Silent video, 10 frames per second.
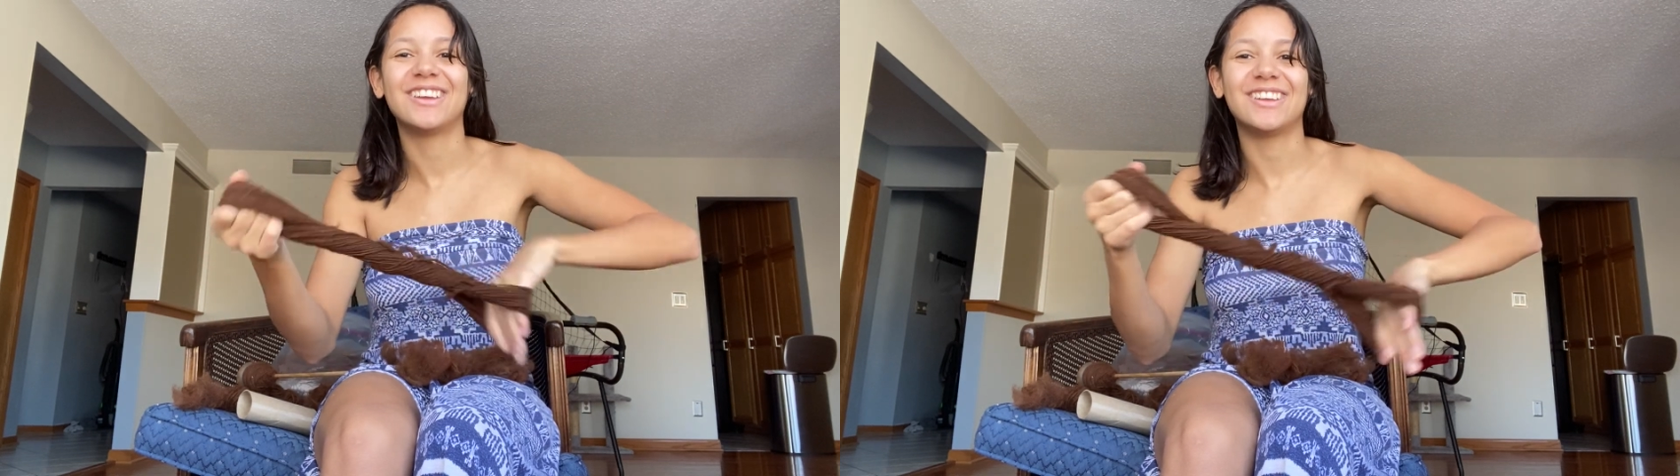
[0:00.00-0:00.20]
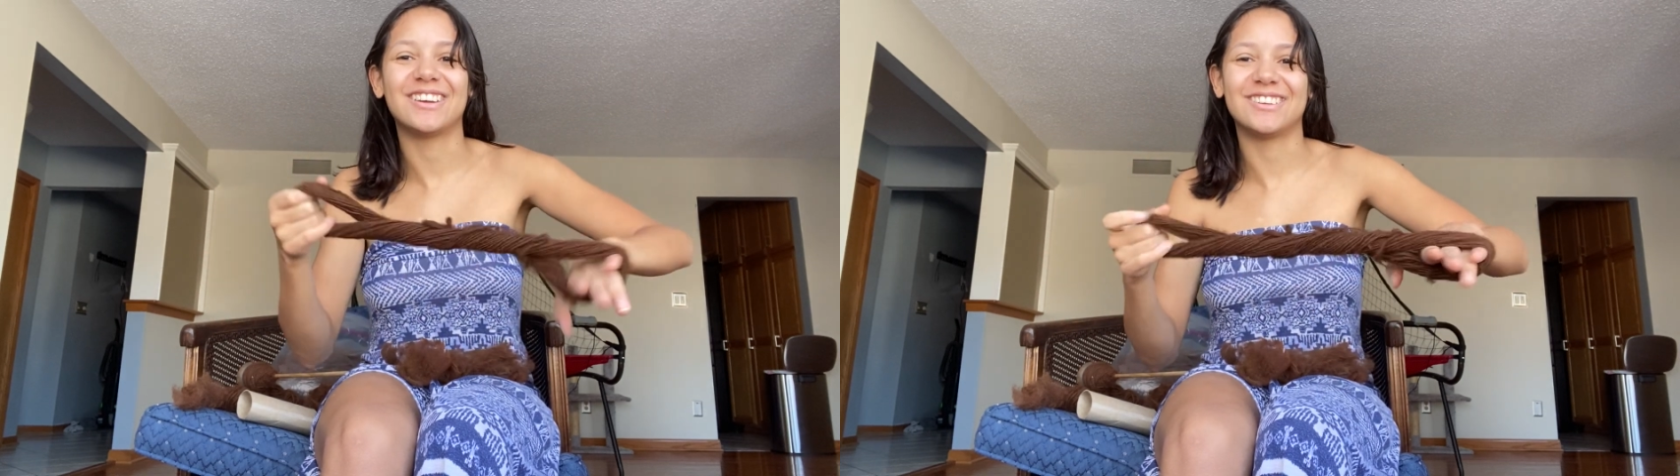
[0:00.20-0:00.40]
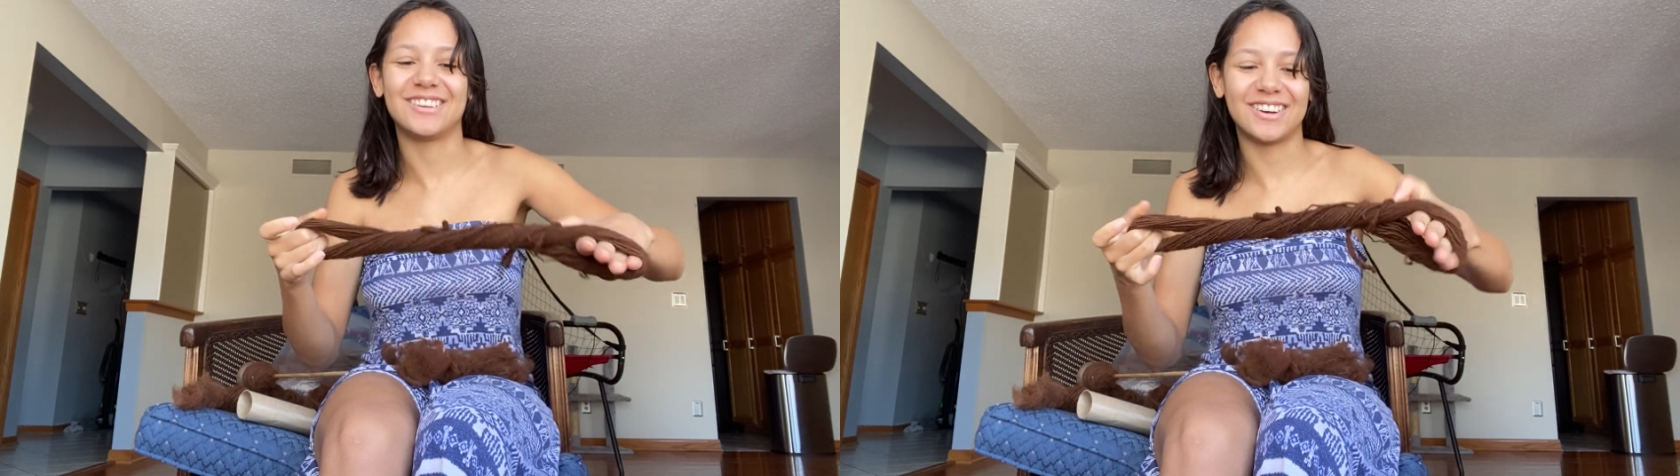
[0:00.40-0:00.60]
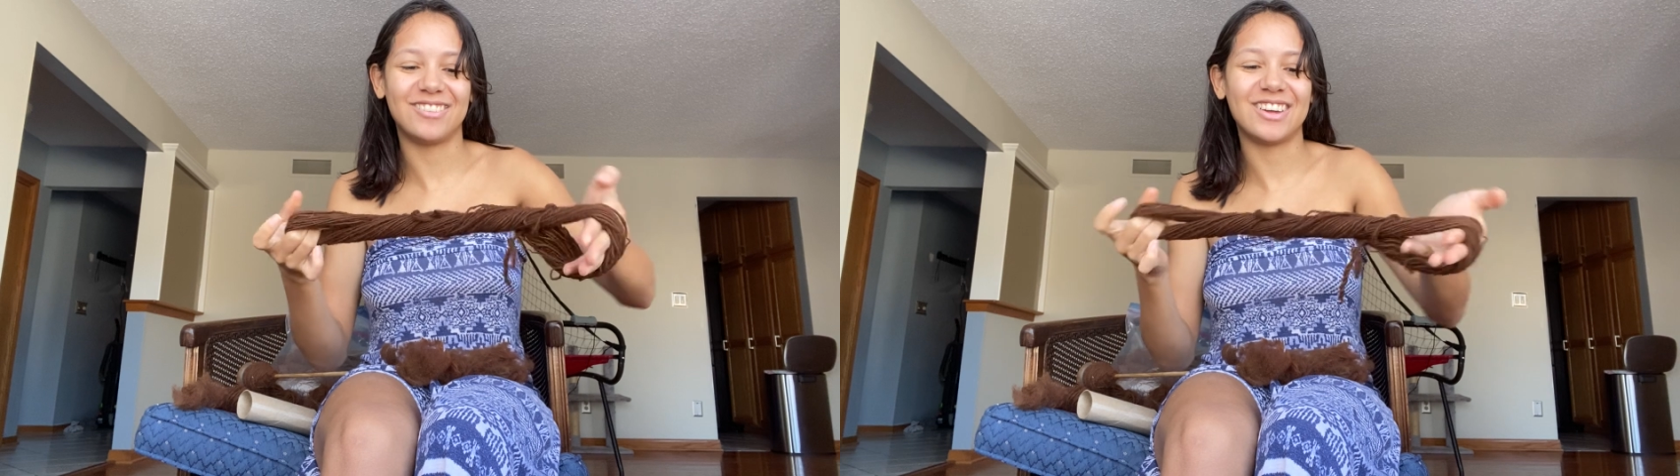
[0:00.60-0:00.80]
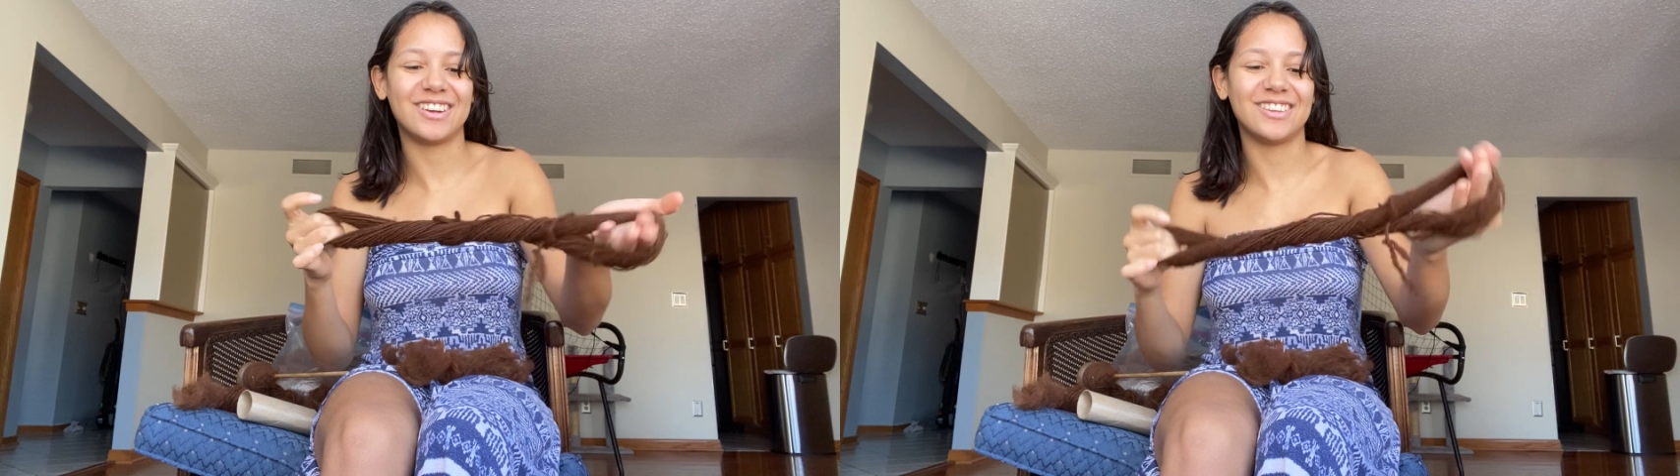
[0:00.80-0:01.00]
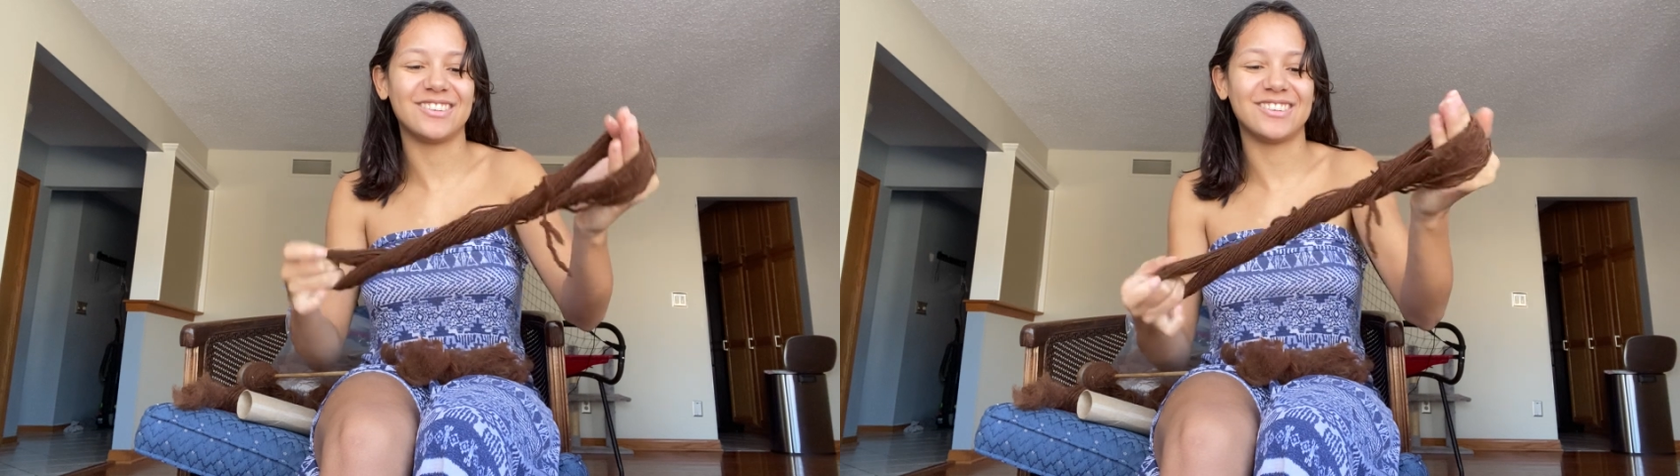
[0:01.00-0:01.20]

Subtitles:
Yes, you're gonna make it into a